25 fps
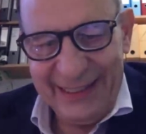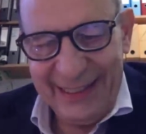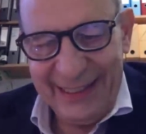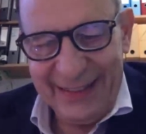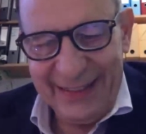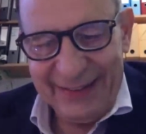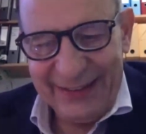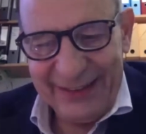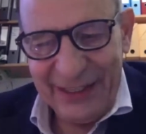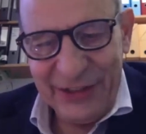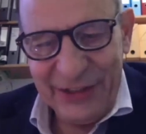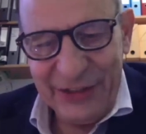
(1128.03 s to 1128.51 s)

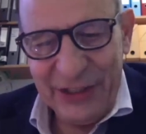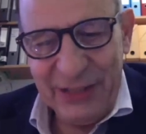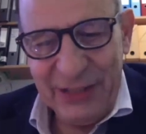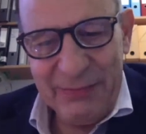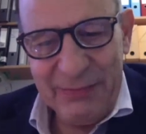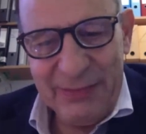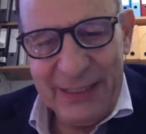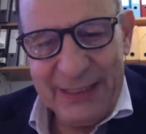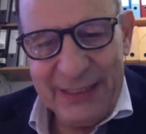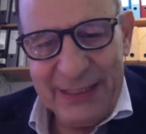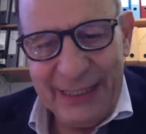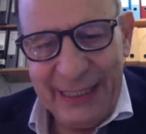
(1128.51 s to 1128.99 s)
Yes, and
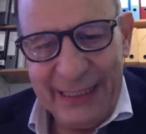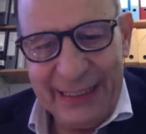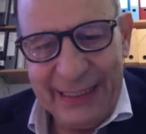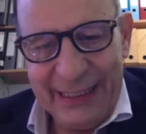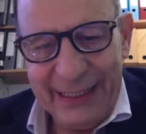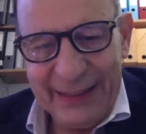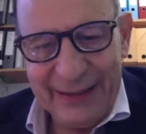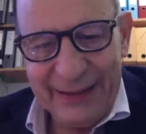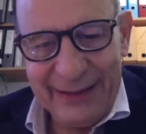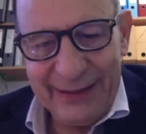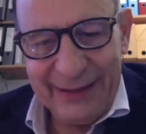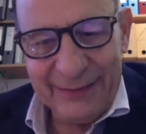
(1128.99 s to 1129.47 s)
GB,
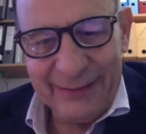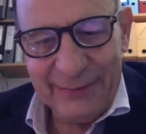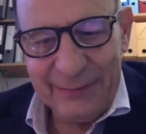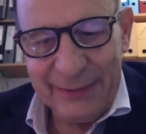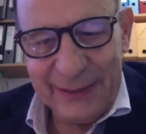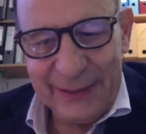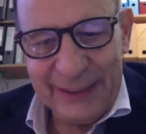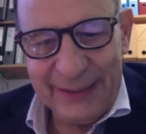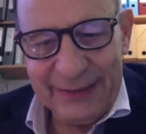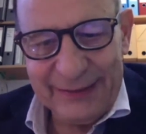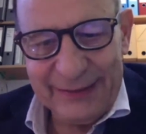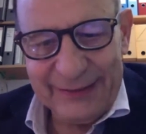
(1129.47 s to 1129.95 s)
take care,
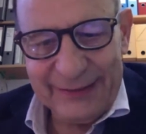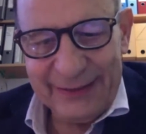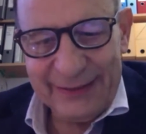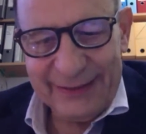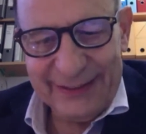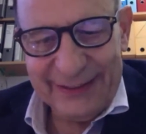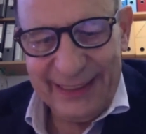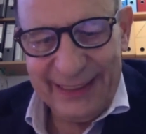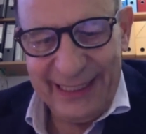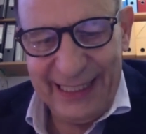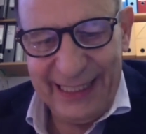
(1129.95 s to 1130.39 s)
please.